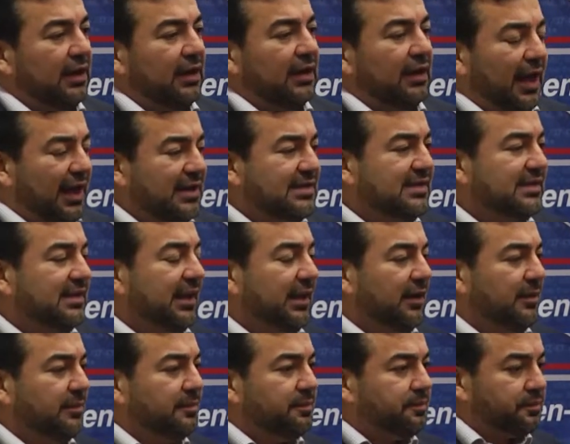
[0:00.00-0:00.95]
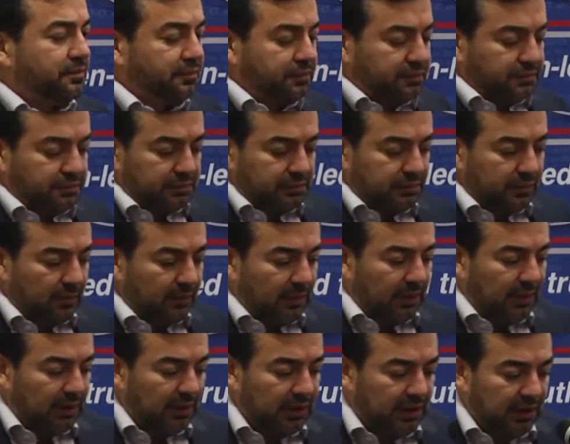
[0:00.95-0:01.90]
Lastly,
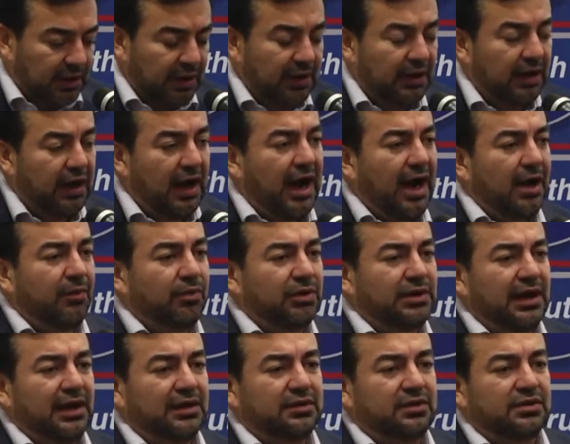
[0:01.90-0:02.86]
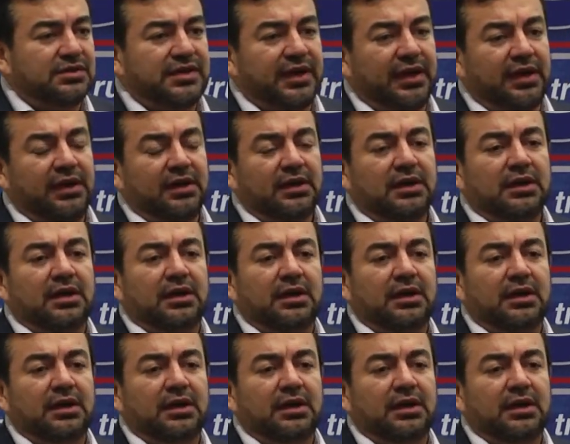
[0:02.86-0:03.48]
I would like to say